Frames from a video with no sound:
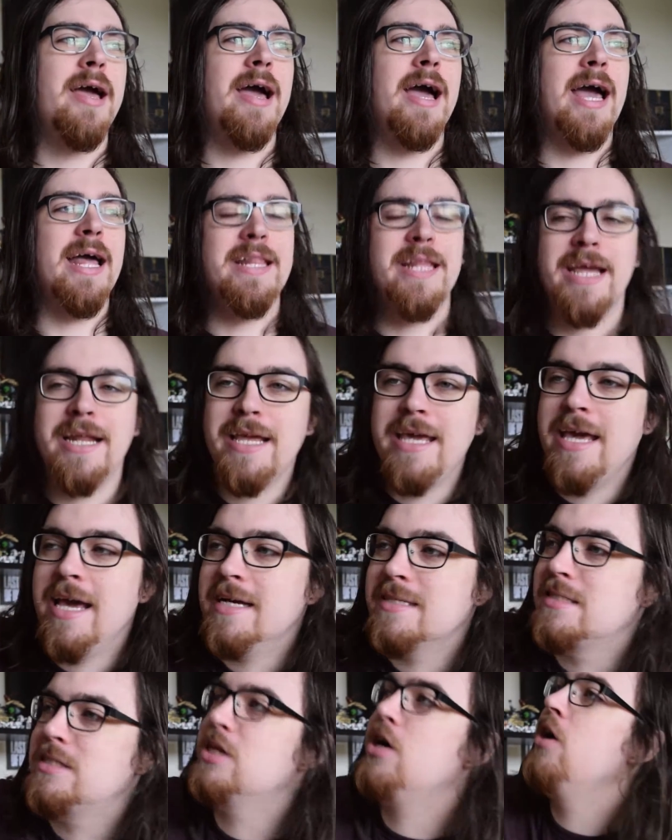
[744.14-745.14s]
And then he
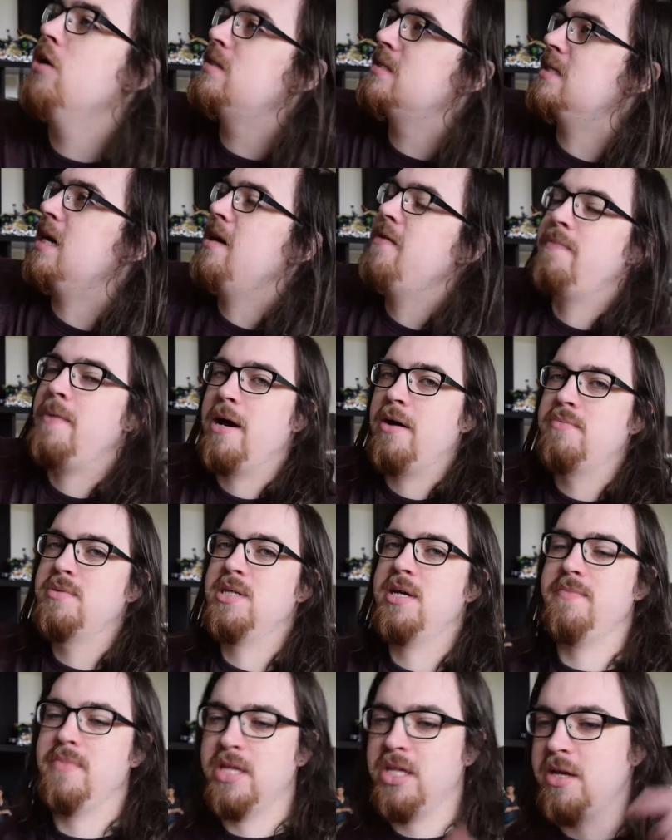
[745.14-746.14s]
has to go save
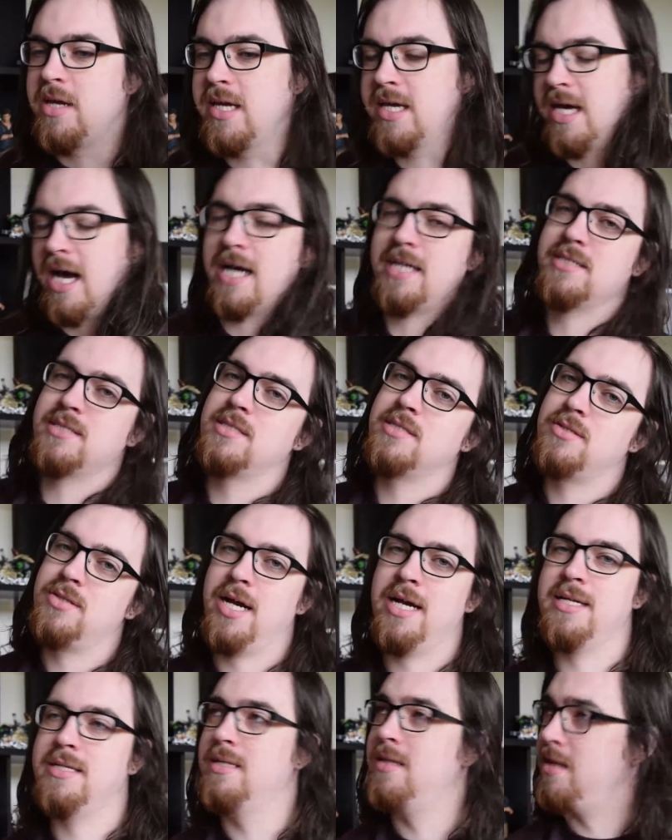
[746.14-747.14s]
Palpatine, and then you cut
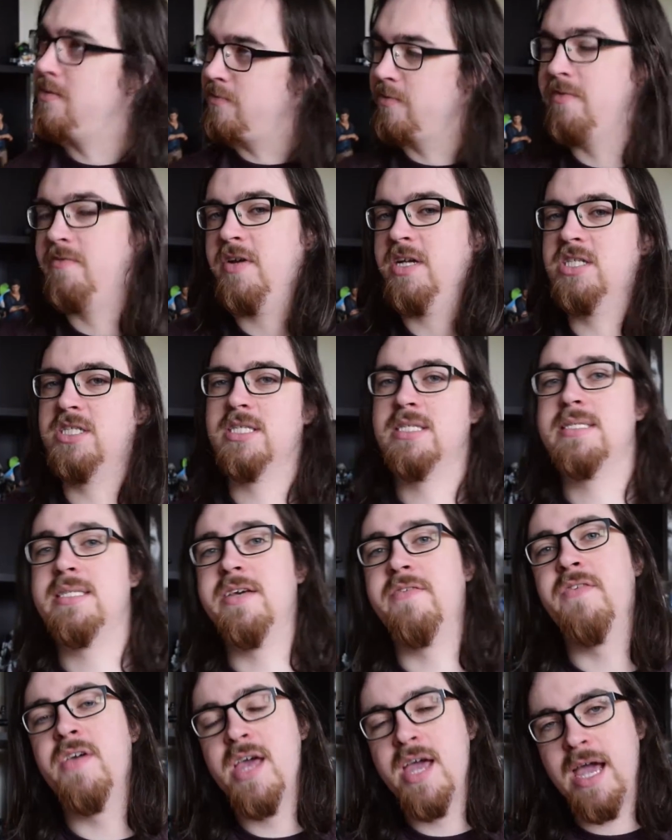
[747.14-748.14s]
straight to the Revenge of the
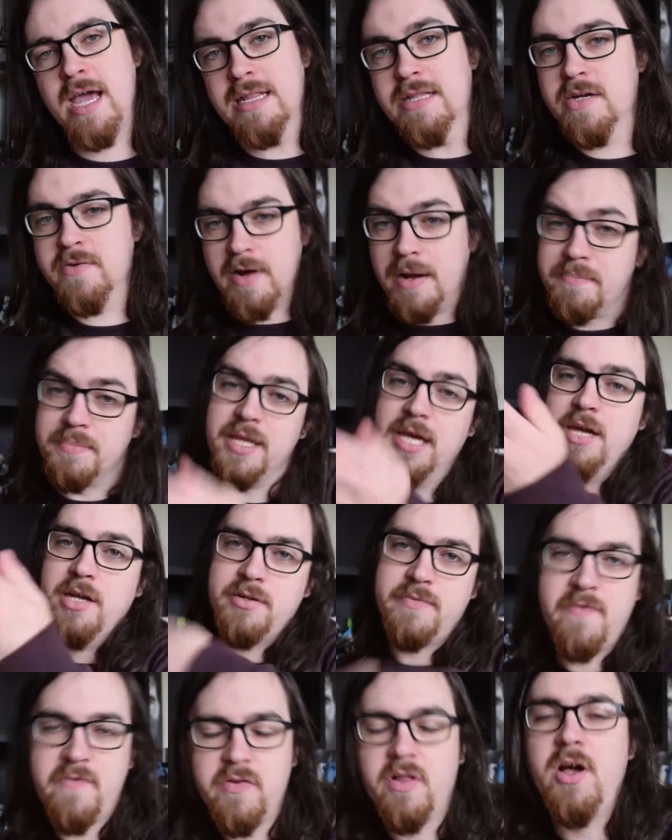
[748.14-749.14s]
Sith, and they're up there
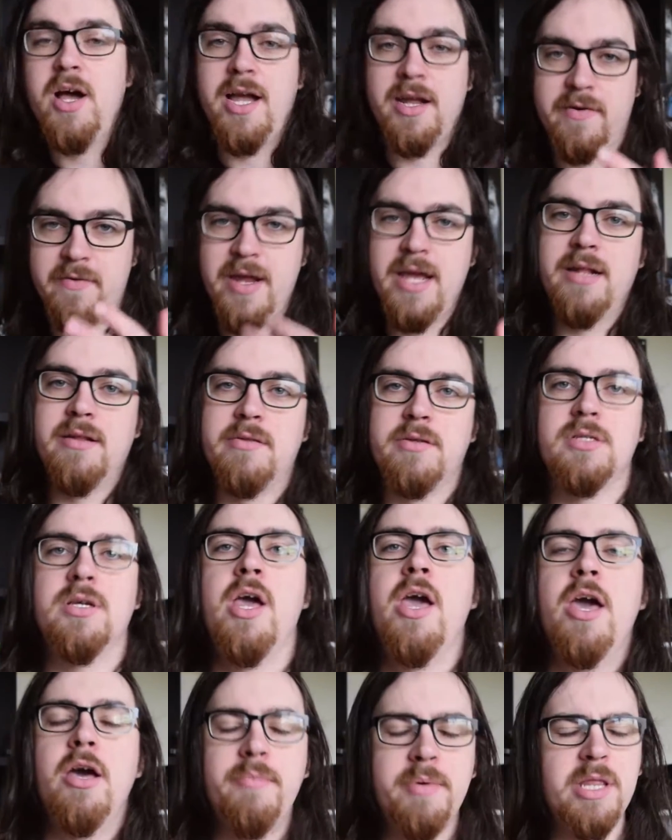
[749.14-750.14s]
flying around. So
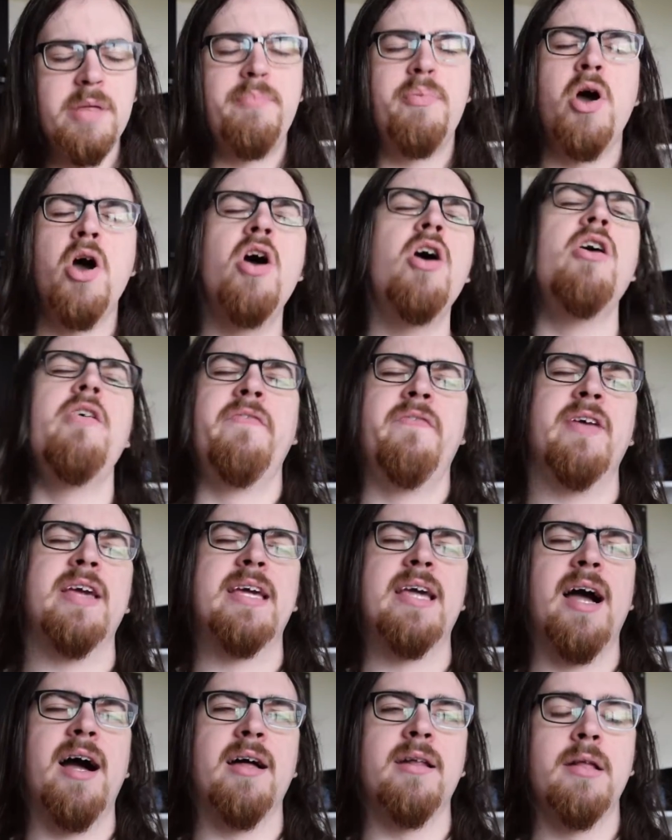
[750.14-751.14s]
it'd be the perfect
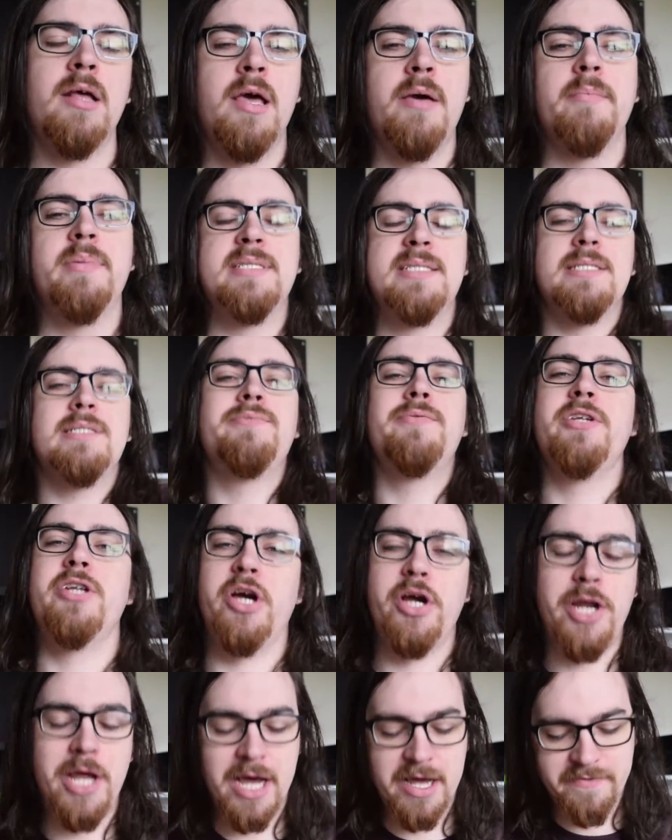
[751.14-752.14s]
cut. But since we
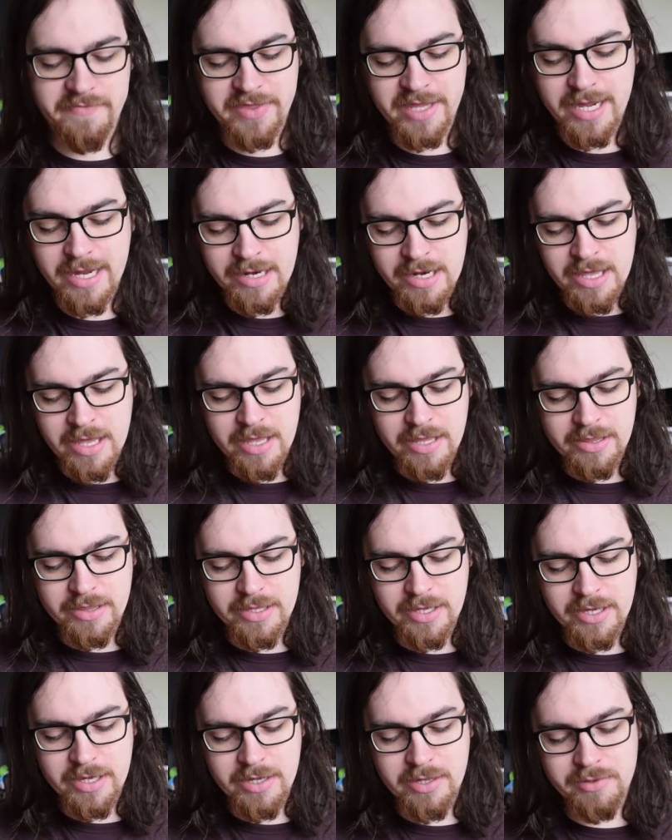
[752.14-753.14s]
don't have that,
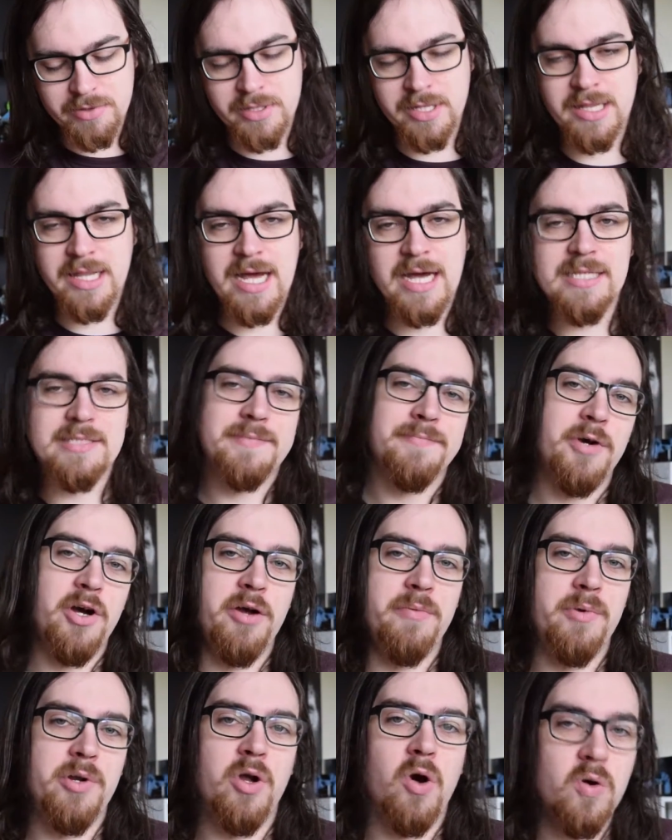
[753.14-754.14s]
the last
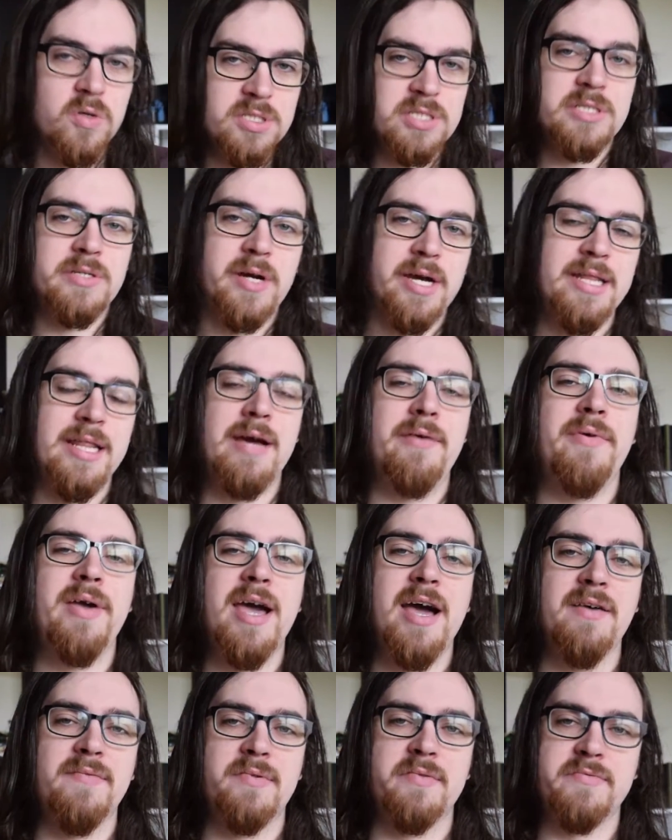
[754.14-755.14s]
moment on screen that we
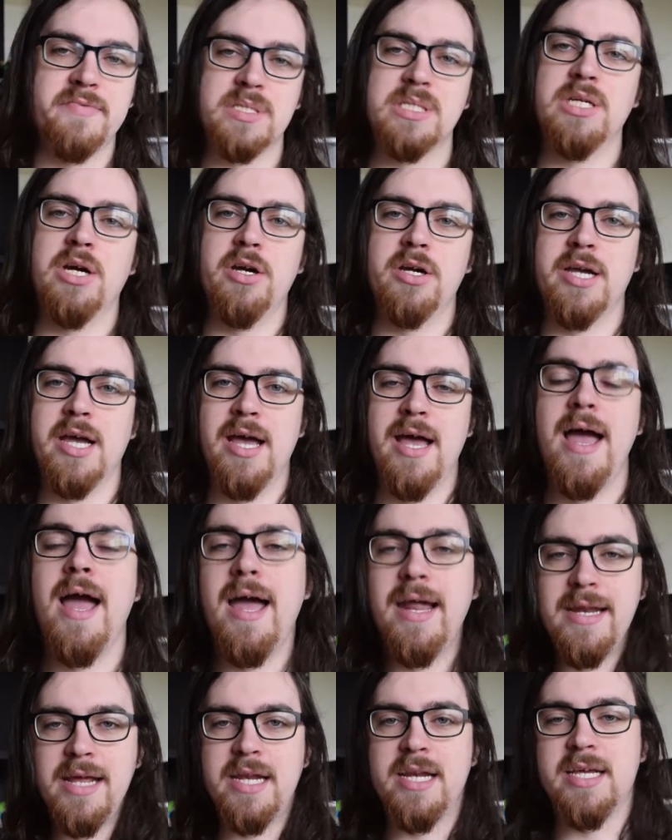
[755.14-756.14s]
have of Ahsoka
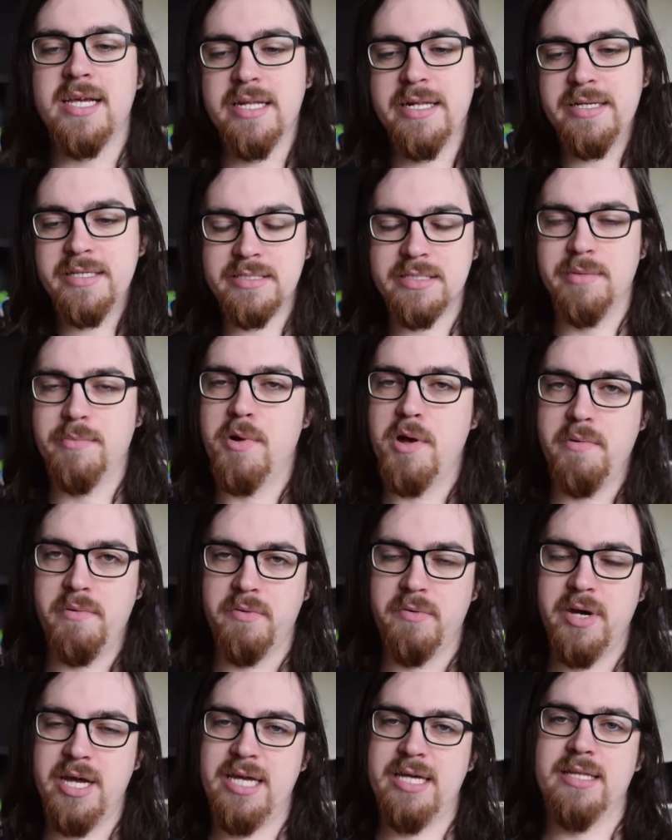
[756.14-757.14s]
and Anakin is the moment
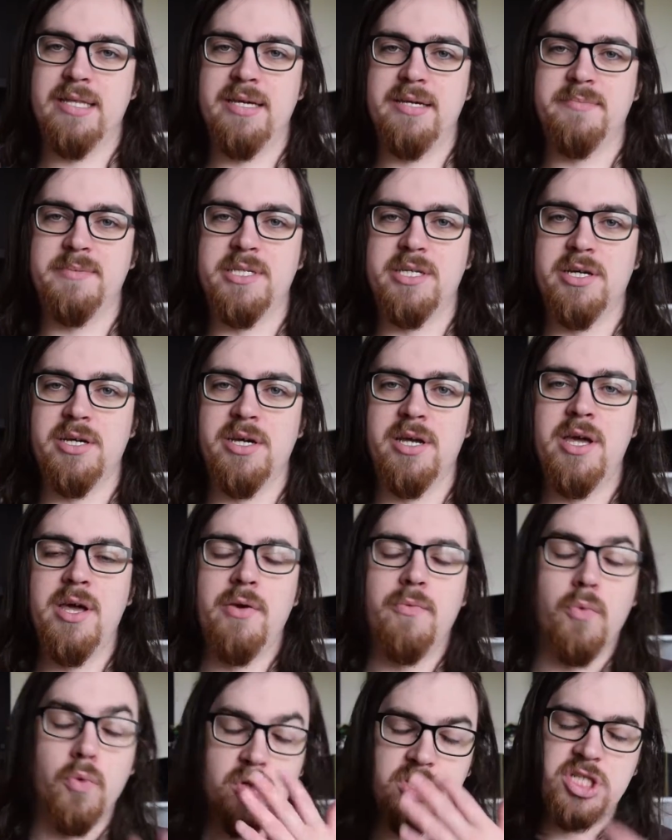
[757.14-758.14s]
where he leaves her.
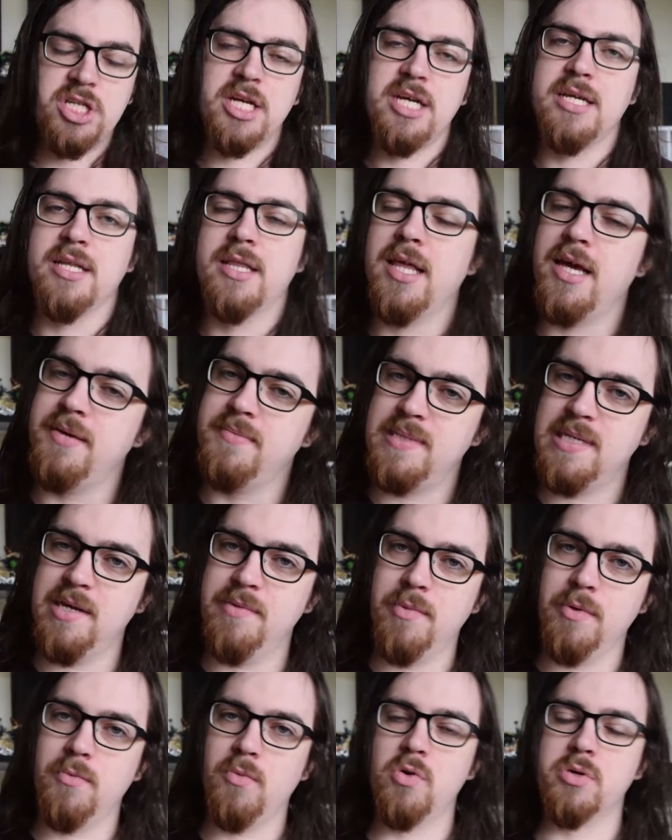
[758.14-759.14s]
Well, she leaves
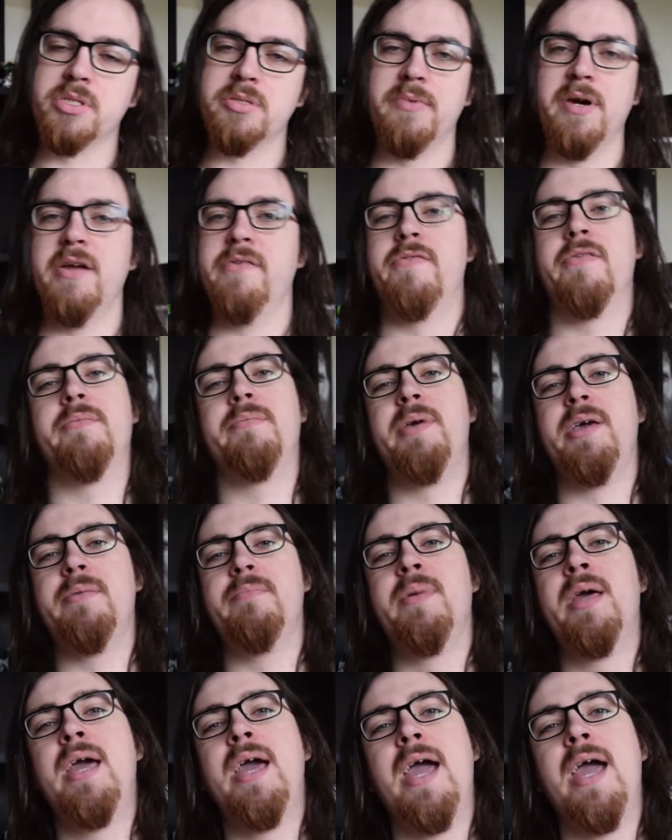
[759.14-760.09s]
him and walks away from him.